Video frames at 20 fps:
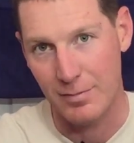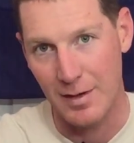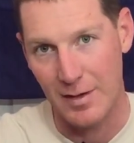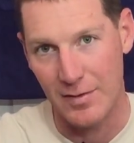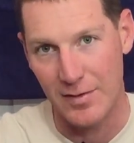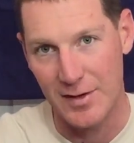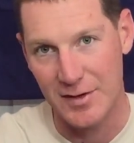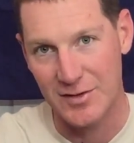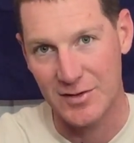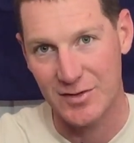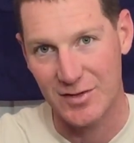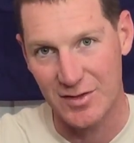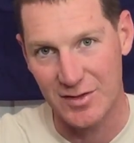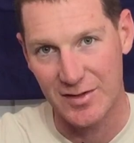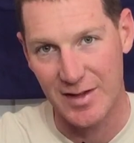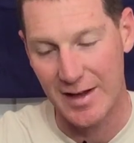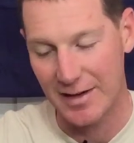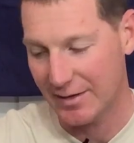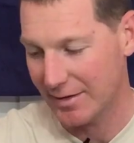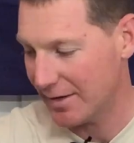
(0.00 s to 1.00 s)
And this is
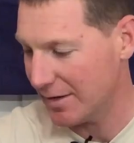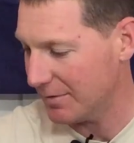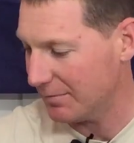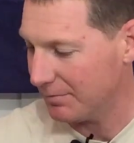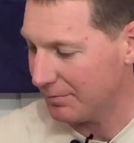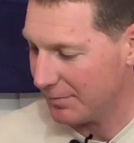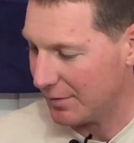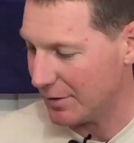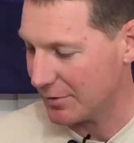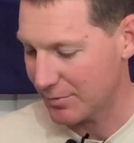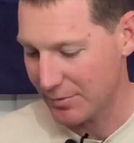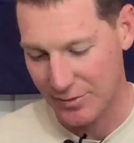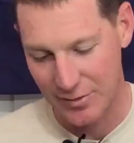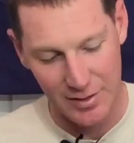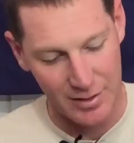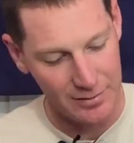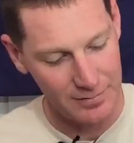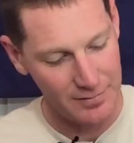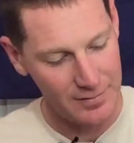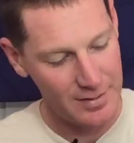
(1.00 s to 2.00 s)
that gun. As a
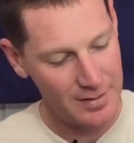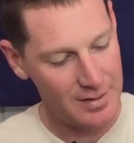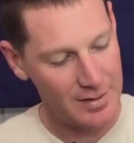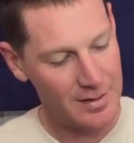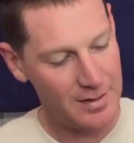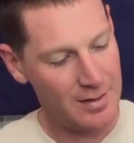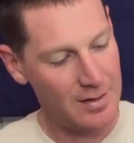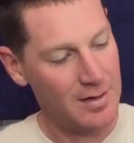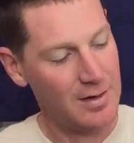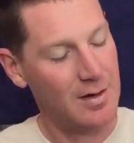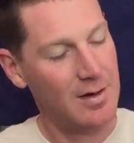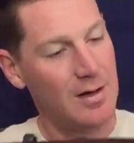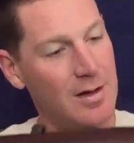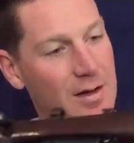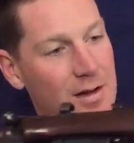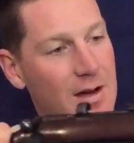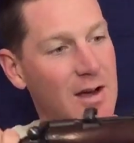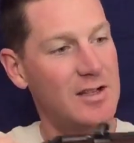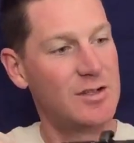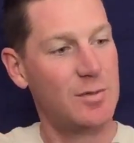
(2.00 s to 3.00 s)
result,
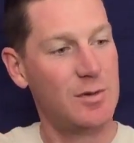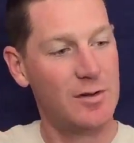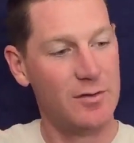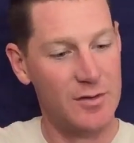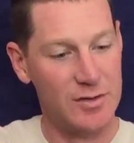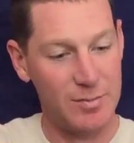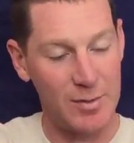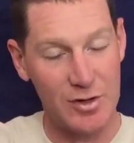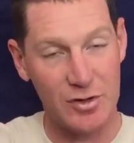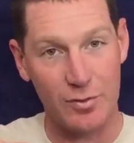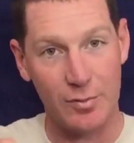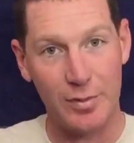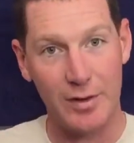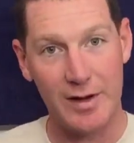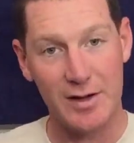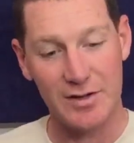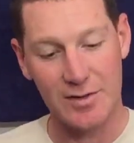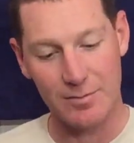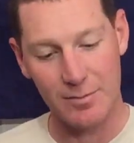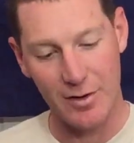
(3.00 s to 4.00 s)
it has a bit of a special
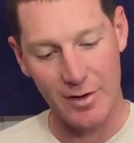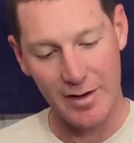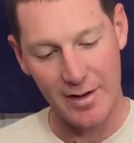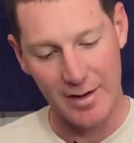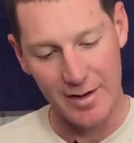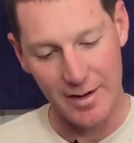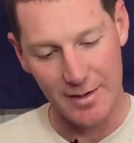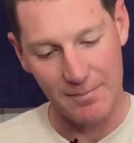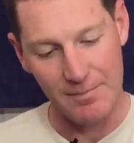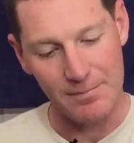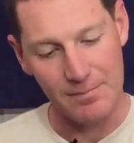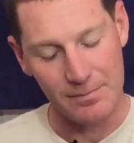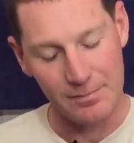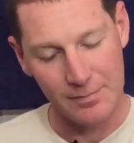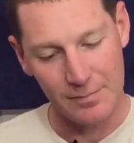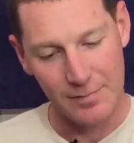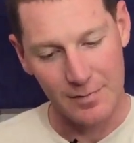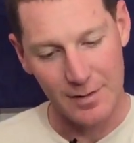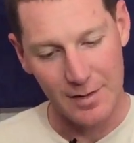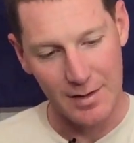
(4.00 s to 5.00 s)
place in my heart.
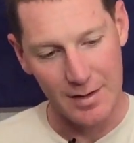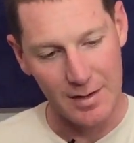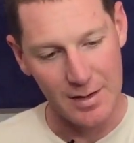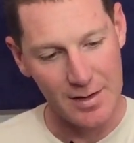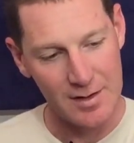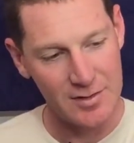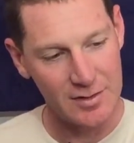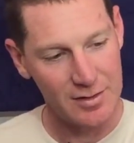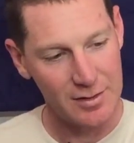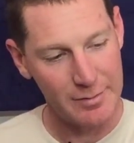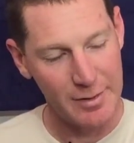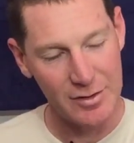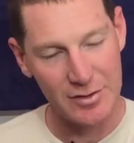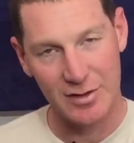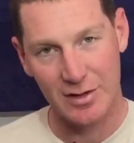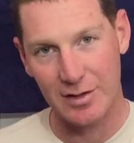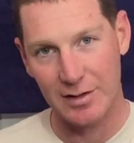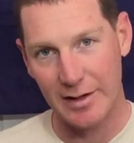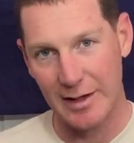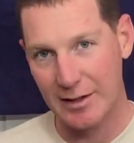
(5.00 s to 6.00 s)
Is it the
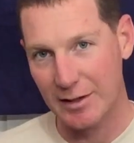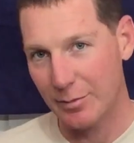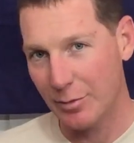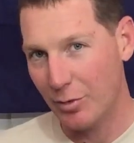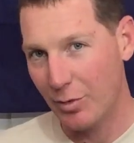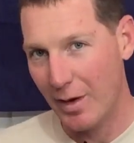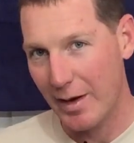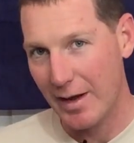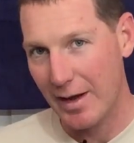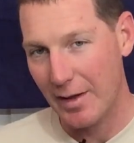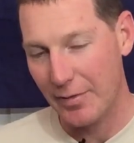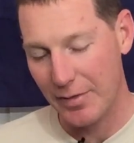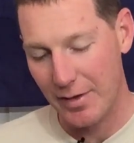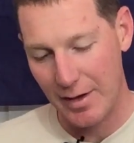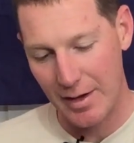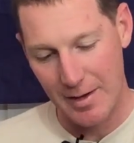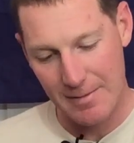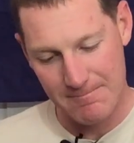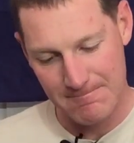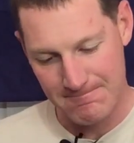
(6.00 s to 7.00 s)
most collectible one out
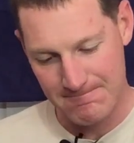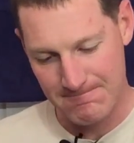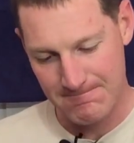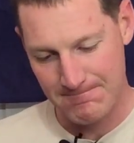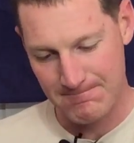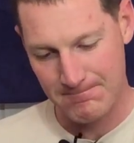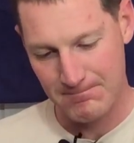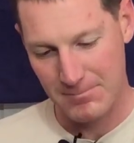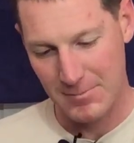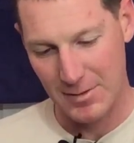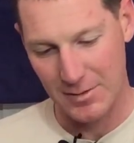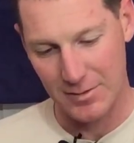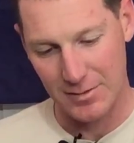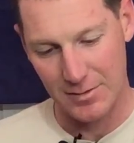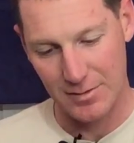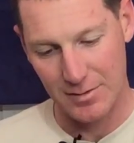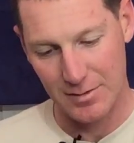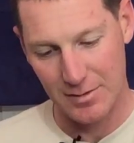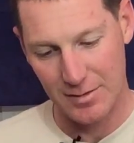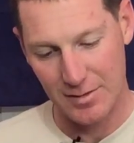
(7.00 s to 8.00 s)
there?
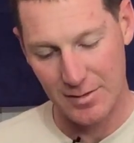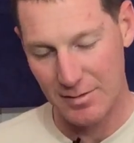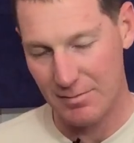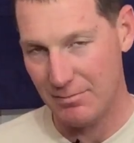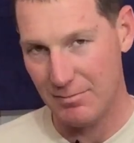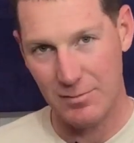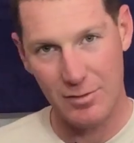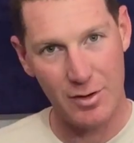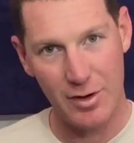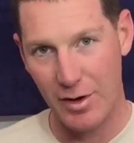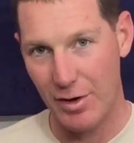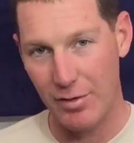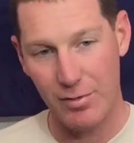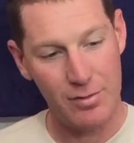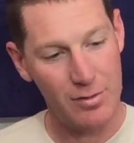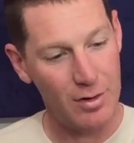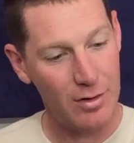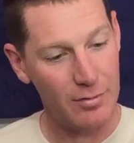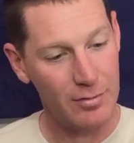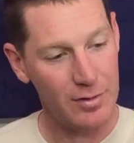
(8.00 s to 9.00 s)
No,
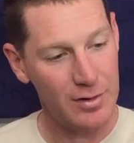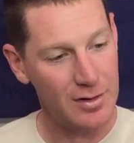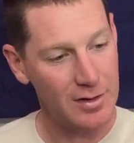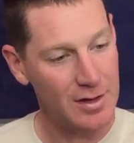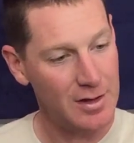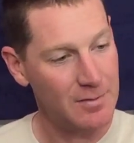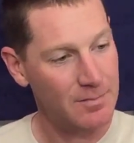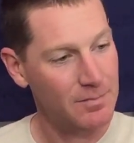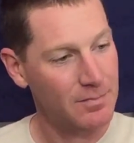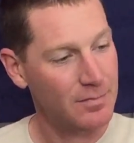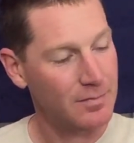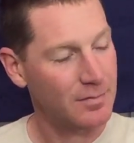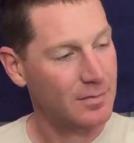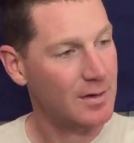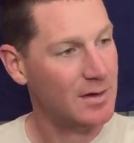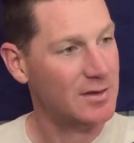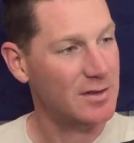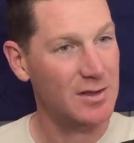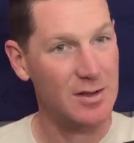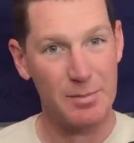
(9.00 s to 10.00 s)
not really.
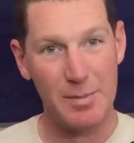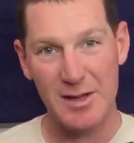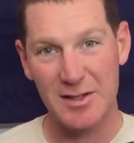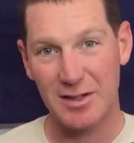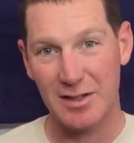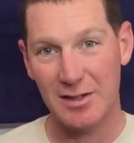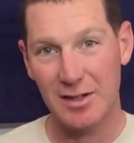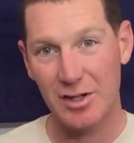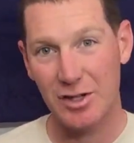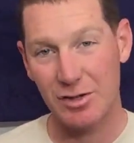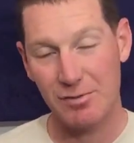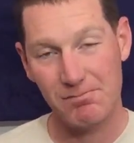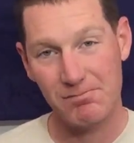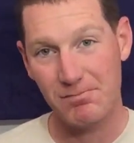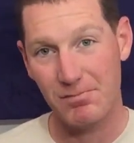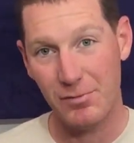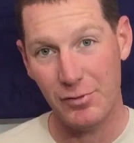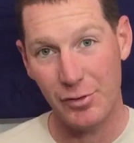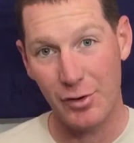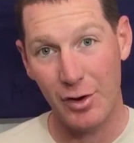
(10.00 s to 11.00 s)
Is it in the best condition?
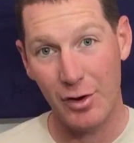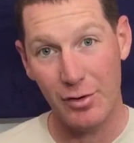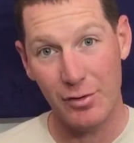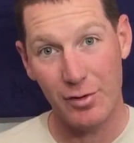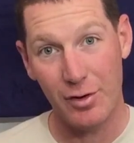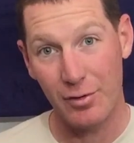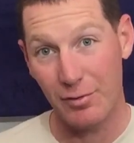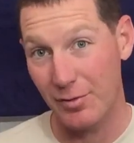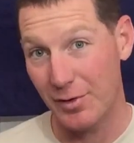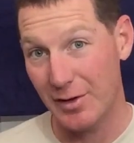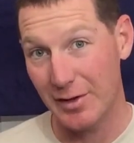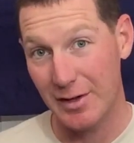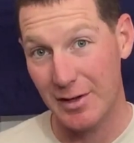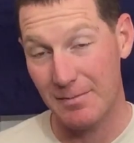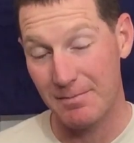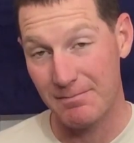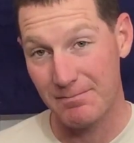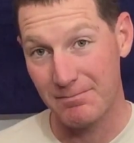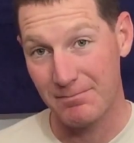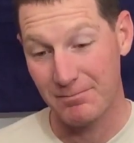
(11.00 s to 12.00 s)
No, not
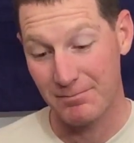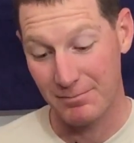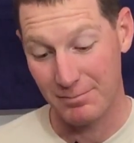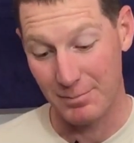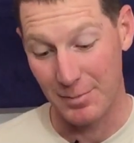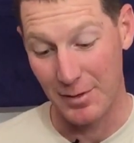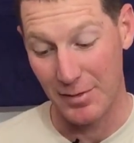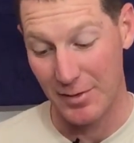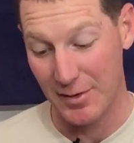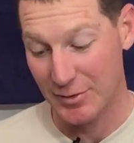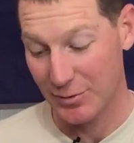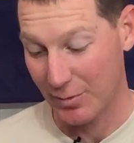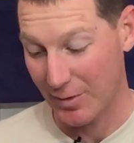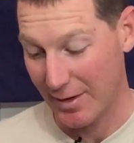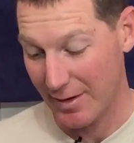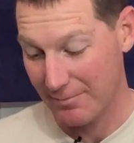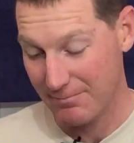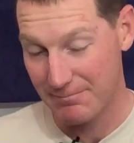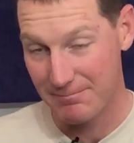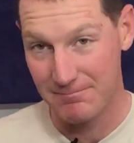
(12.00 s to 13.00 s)
really. But this
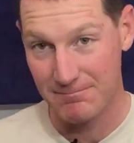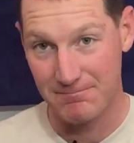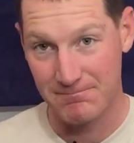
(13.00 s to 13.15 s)
one,